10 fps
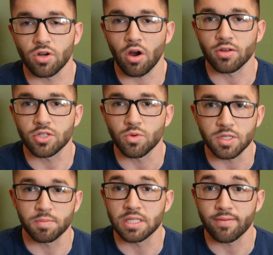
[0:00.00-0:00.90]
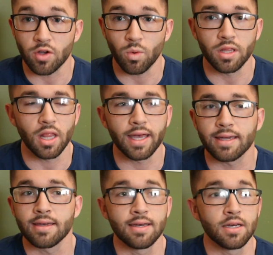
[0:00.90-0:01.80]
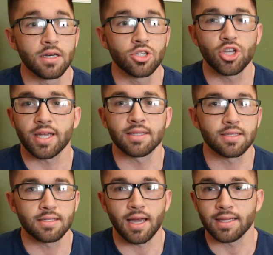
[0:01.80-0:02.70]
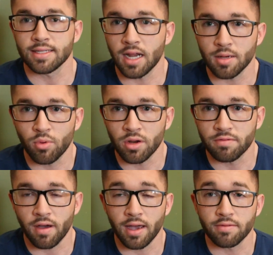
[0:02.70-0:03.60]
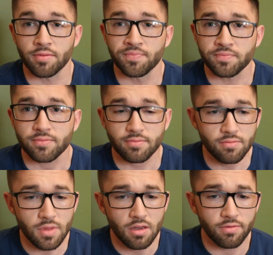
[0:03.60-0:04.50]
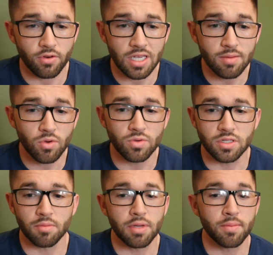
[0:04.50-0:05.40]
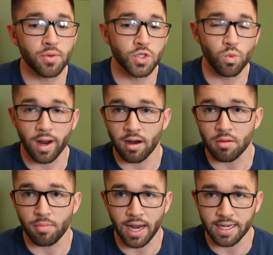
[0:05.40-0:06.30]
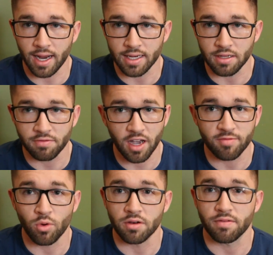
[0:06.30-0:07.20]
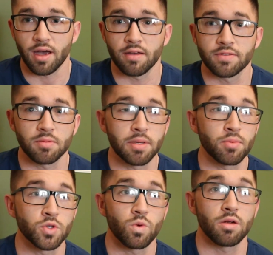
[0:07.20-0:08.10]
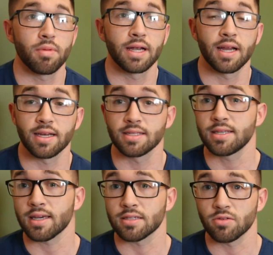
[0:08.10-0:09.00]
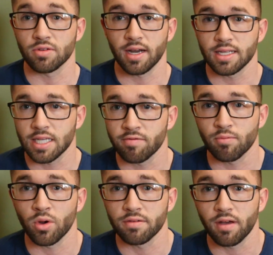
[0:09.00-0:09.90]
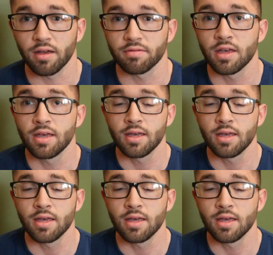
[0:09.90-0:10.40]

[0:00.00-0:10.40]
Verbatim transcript: regards to a specific one like chickens is 99.5. For emus, some people swear by 95.5, some people swear by 96 or 97.5.